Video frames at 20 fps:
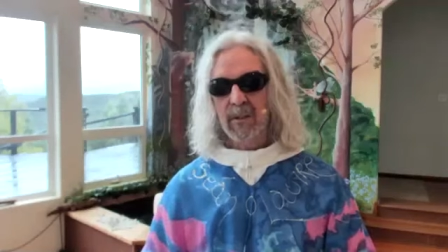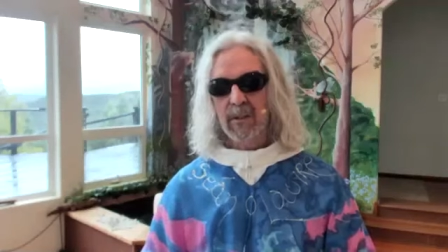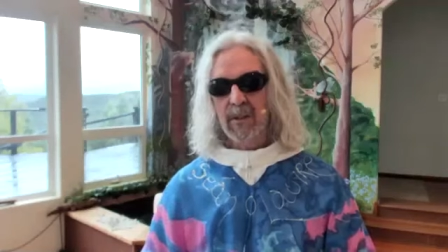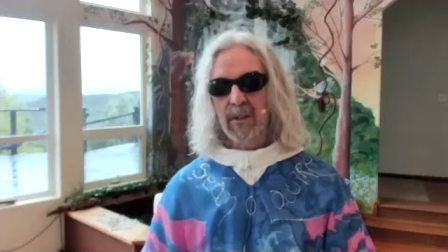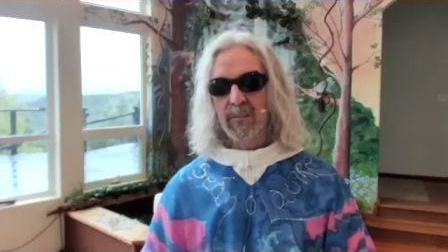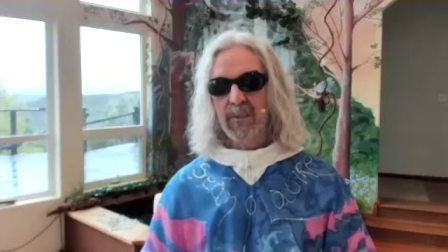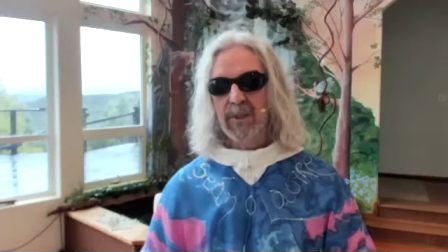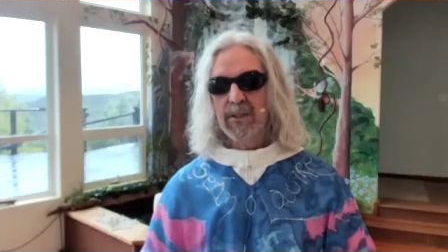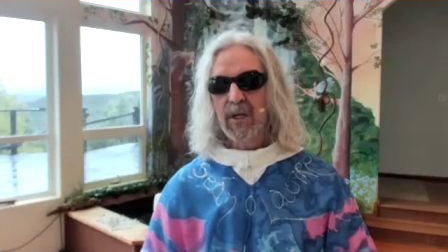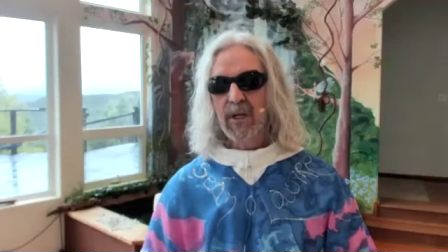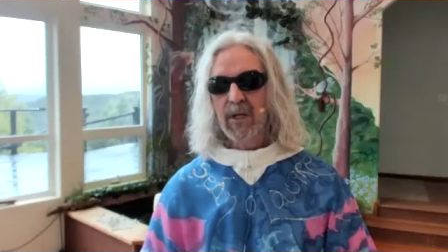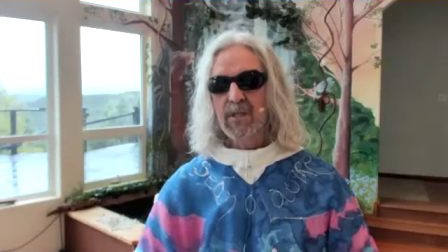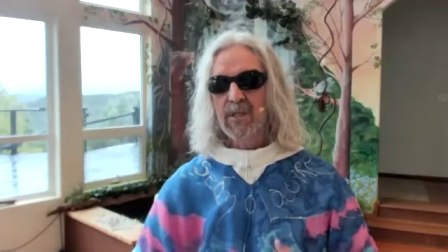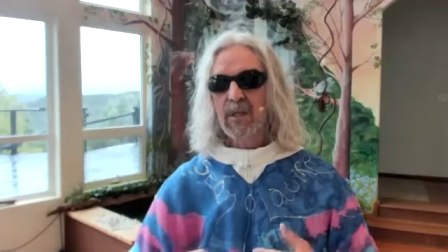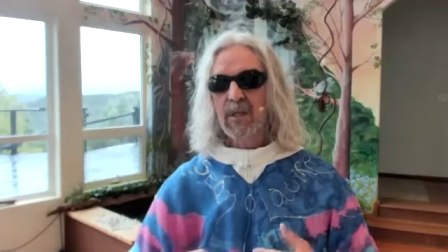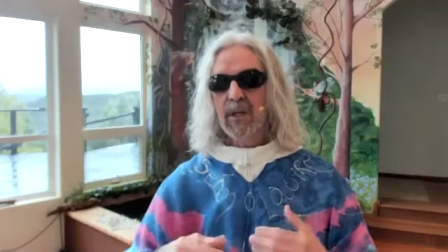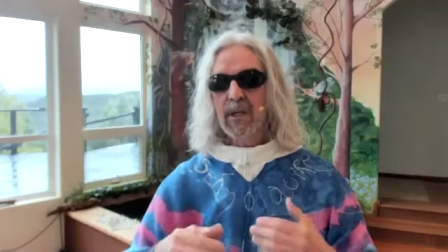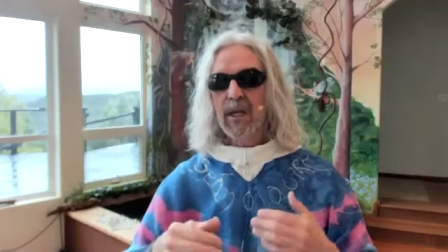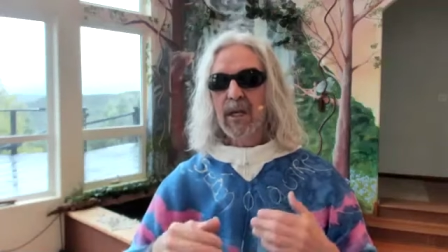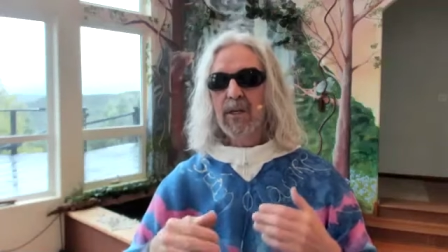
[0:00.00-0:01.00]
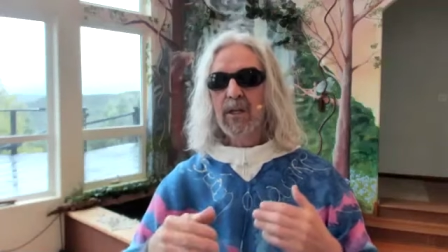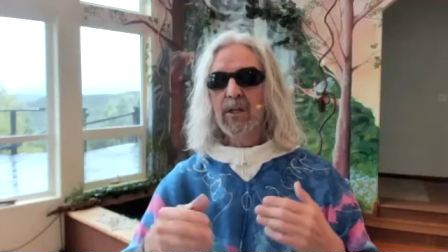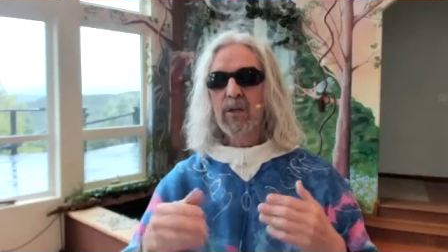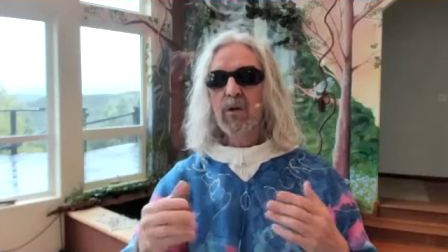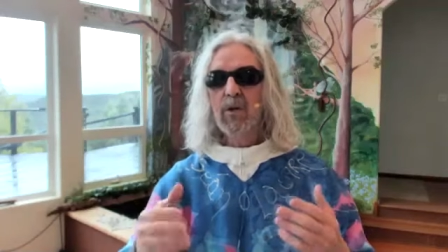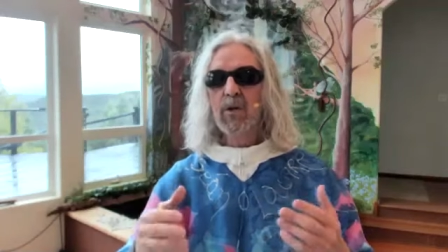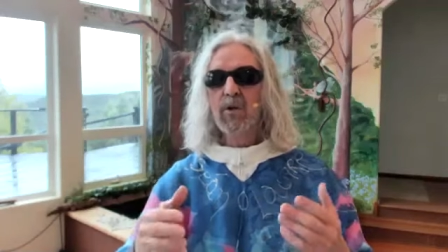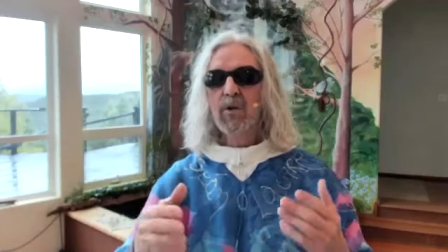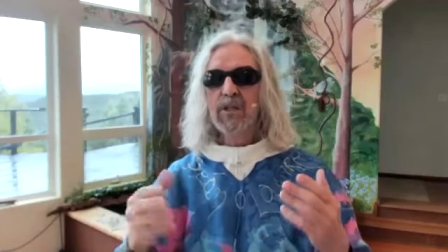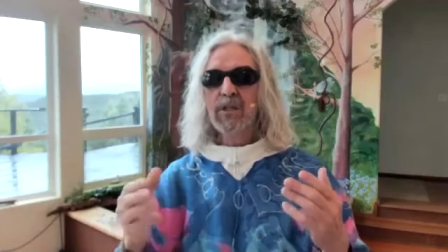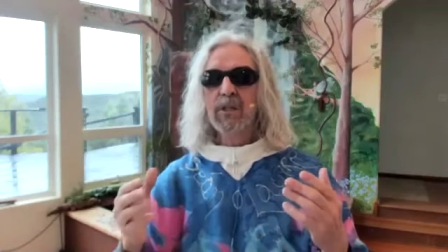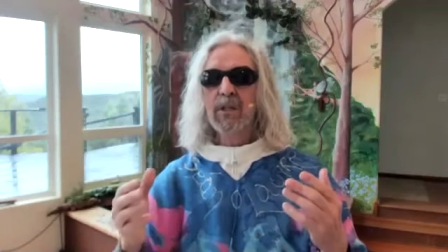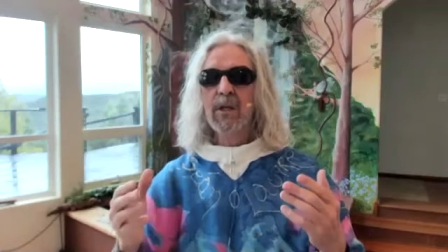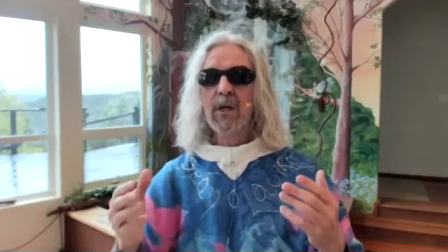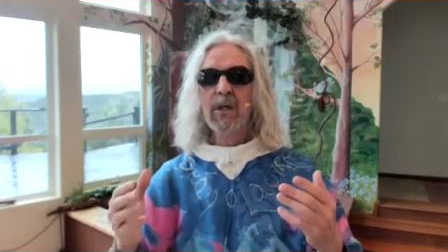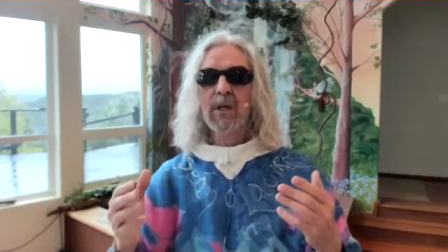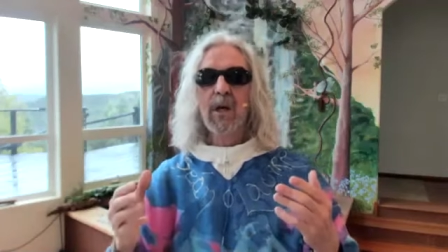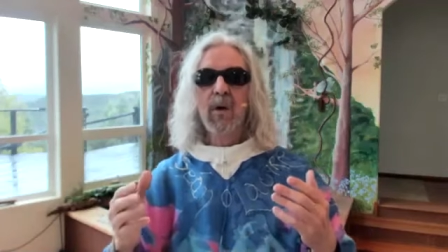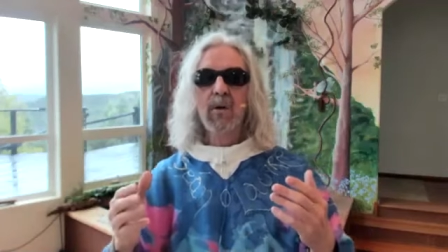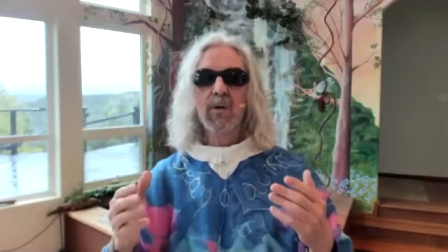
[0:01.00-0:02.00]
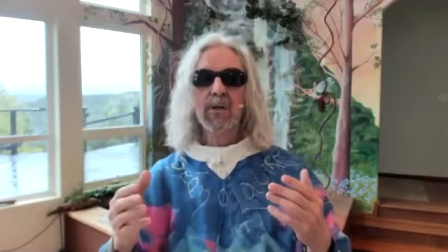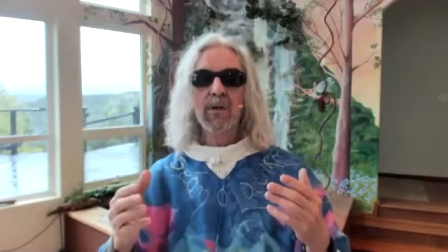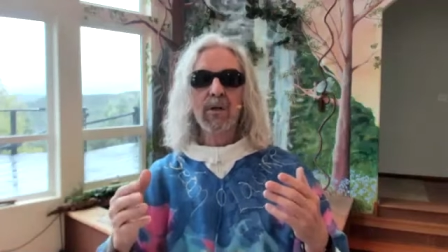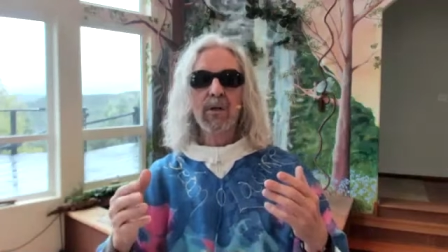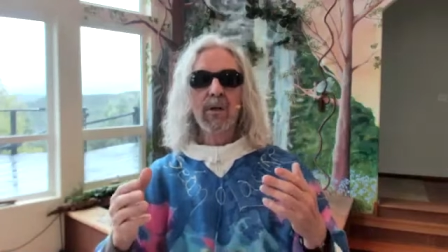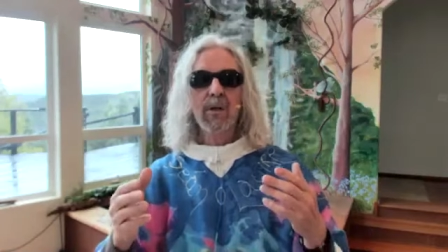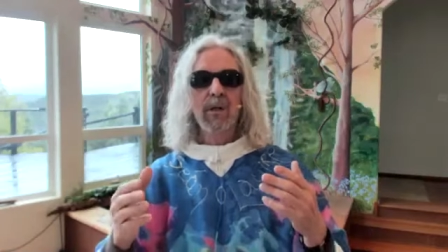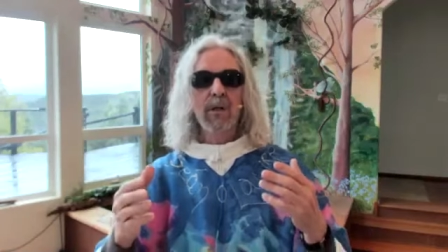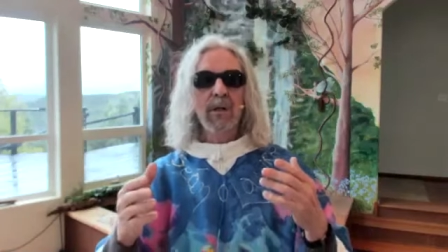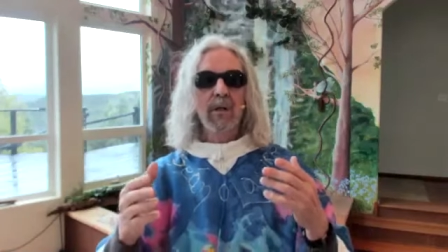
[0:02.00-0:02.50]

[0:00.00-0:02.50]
Because in a Eucharistic encounter,